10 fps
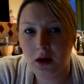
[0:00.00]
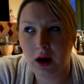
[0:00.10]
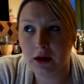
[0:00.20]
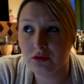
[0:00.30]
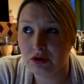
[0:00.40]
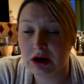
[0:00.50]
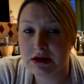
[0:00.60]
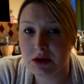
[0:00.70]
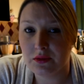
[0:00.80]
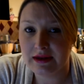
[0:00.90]
I could really
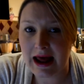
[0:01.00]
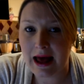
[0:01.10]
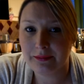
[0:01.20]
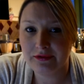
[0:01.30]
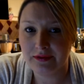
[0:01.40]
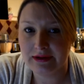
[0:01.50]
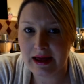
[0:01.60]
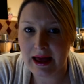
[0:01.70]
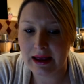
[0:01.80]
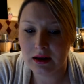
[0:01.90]
do with naps in the
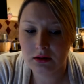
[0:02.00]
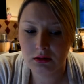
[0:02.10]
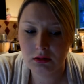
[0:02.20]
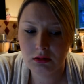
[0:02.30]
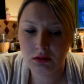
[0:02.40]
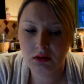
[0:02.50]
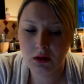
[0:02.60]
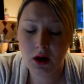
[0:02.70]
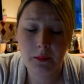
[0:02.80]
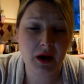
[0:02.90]
day.
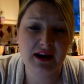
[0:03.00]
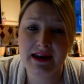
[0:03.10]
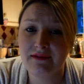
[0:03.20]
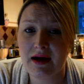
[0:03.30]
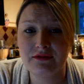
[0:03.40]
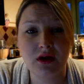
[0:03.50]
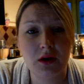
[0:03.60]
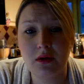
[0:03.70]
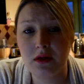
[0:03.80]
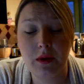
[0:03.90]
But I never have
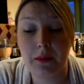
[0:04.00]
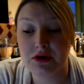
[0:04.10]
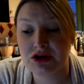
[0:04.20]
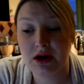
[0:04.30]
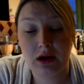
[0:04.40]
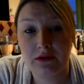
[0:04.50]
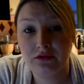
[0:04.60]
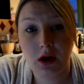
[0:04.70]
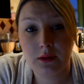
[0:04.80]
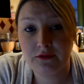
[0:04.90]
time, at the moment I just don't have
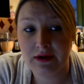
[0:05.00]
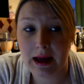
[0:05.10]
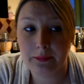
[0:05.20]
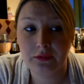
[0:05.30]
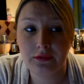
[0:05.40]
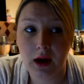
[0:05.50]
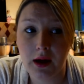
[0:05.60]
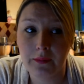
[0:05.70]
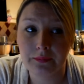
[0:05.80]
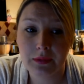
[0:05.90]
time for naps,
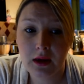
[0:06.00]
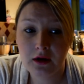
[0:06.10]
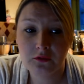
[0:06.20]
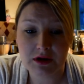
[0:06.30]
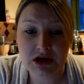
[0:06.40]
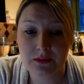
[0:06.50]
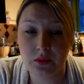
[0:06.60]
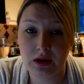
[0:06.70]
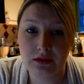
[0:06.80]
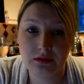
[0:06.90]
especially
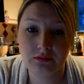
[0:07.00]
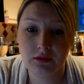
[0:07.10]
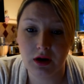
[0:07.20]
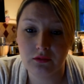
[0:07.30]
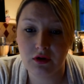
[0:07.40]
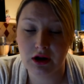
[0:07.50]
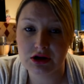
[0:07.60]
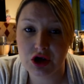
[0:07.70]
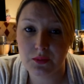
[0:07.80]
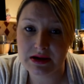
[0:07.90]
with, you know, running
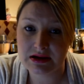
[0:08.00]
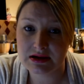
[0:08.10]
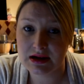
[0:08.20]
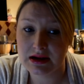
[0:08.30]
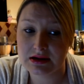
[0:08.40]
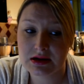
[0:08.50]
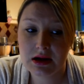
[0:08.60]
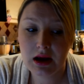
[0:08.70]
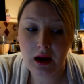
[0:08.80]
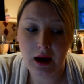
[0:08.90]
two businesses,
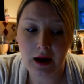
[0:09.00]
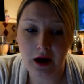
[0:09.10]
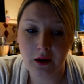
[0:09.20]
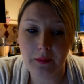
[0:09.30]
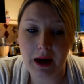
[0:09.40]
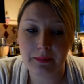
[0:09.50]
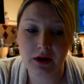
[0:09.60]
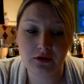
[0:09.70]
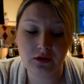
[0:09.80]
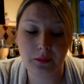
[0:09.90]
and
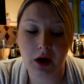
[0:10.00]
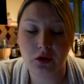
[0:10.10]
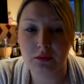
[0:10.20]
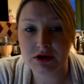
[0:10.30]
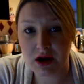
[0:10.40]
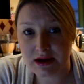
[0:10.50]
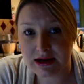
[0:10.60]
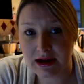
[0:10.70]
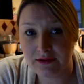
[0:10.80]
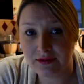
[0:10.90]
because I'm going on
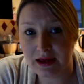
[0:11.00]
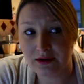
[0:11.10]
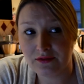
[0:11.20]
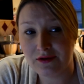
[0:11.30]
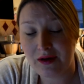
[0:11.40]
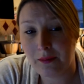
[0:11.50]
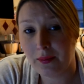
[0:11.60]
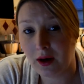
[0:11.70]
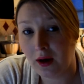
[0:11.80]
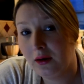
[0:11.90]
maternity leave at the end of
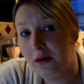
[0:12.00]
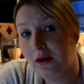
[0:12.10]
November,